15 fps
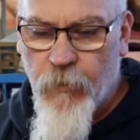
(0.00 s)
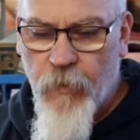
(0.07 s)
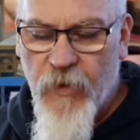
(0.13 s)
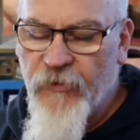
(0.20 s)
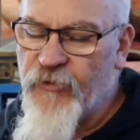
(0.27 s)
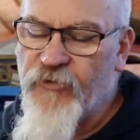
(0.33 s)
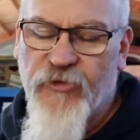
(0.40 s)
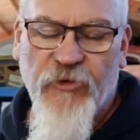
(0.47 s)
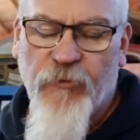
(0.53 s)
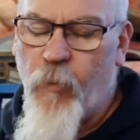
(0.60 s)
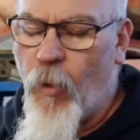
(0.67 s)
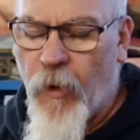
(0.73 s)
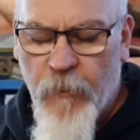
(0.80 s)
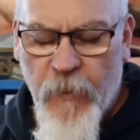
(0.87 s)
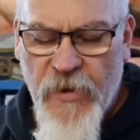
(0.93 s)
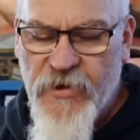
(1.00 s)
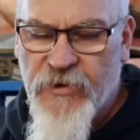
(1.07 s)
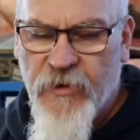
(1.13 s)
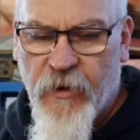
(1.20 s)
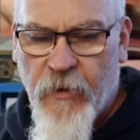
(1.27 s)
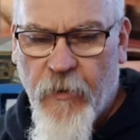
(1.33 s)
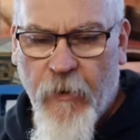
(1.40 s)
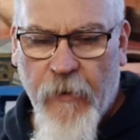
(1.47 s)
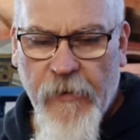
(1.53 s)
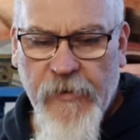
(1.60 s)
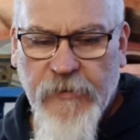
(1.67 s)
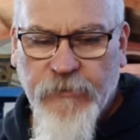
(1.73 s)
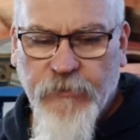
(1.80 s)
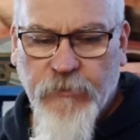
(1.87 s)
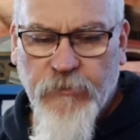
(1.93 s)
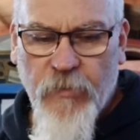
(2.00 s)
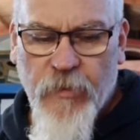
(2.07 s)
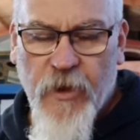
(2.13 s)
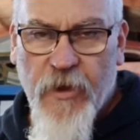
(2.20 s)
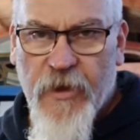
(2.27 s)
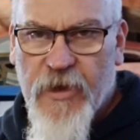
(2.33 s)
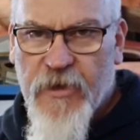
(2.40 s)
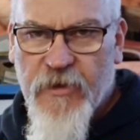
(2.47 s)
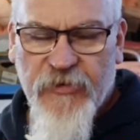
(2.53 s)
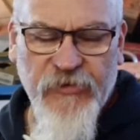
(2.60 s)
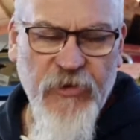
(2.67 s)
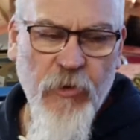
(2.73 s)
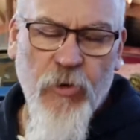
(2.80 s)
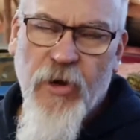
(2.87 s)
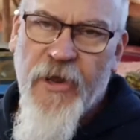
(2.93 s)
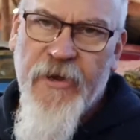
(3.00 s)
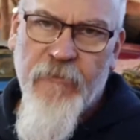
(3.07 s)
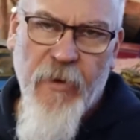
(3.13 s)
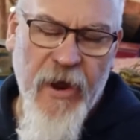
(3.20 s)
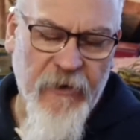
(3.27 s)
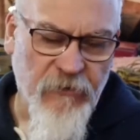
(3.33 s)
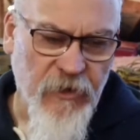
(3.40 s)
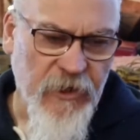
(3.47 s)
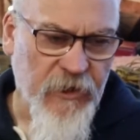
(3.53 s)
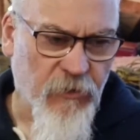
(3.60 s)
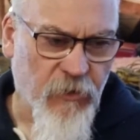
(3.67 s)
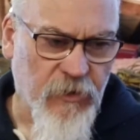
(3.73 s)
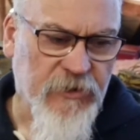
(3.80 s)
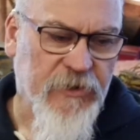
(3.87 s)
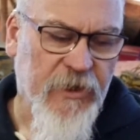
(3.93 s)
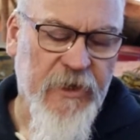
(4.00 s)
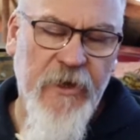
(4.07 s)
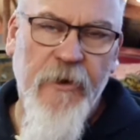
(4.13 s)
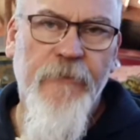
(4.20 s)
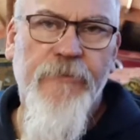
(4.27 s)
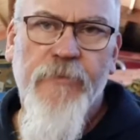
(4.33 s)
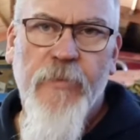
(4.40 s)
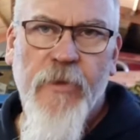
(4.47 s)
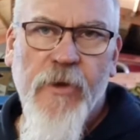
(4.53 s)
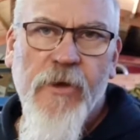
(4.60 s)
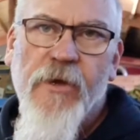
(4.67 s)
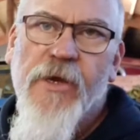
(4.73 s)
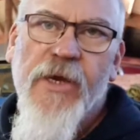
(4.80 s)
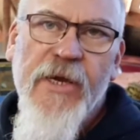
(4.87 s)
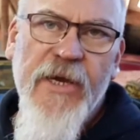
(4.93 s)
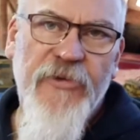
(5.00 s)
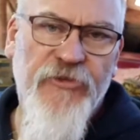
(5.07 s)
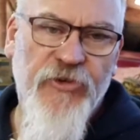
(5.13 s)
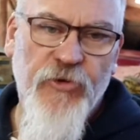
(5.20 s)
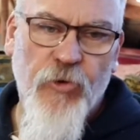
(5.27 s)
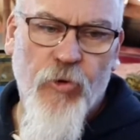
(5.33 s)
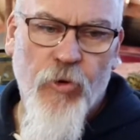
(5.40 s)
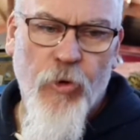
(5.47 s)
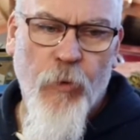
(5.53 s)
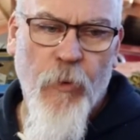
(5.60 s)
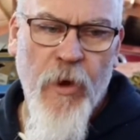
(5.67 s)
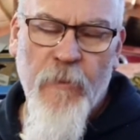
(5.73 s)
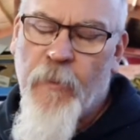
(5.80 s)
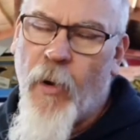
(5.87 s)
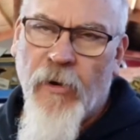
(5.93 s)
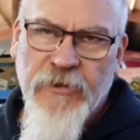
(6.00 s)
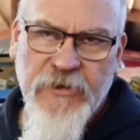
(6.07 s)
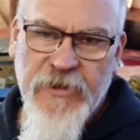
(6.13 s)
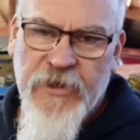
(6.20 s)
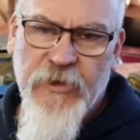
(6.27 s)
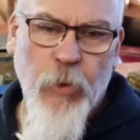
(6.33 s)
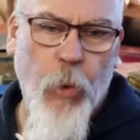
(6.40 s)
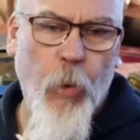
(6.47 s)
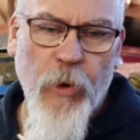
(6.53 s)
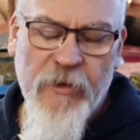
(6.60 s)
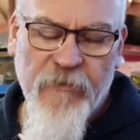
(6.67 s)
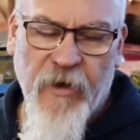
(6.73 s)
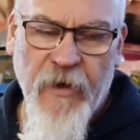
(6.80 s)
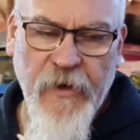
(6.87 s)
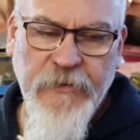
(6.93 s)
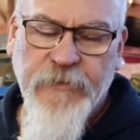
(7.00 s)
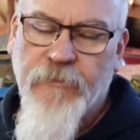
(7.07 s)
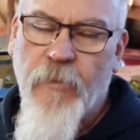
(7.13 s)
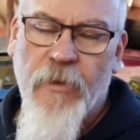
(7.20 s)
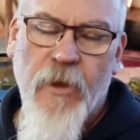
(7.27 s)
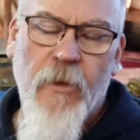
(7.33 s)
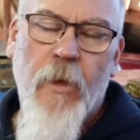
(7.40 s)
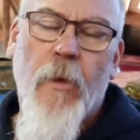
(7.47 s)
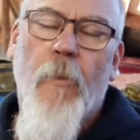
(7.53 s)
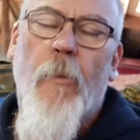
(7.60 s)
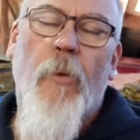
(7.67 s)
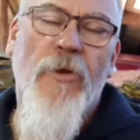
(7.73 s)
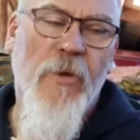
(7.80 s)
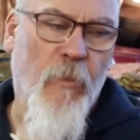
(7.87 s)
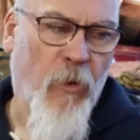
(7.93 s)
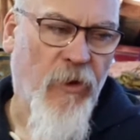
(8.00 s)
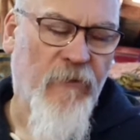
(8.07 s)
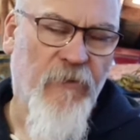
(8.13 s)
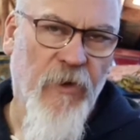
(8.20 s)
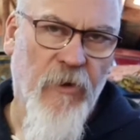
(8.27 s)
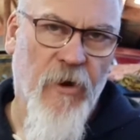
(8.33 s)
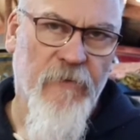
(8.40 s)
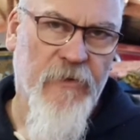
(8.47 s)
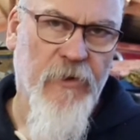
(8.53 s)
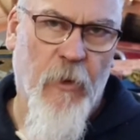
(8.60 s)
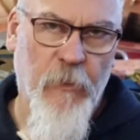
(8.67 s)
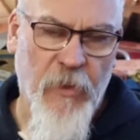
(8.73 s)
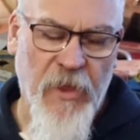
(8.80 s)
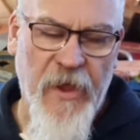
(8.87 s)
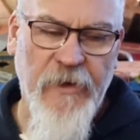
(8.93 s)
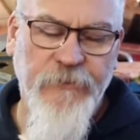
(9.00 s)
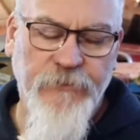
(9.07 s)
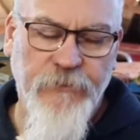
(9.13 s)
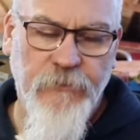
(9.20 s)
this is just my opinion, get the steel cleaned back really nicely, etch it or epoxy it or whatever, put your body filler over top of that,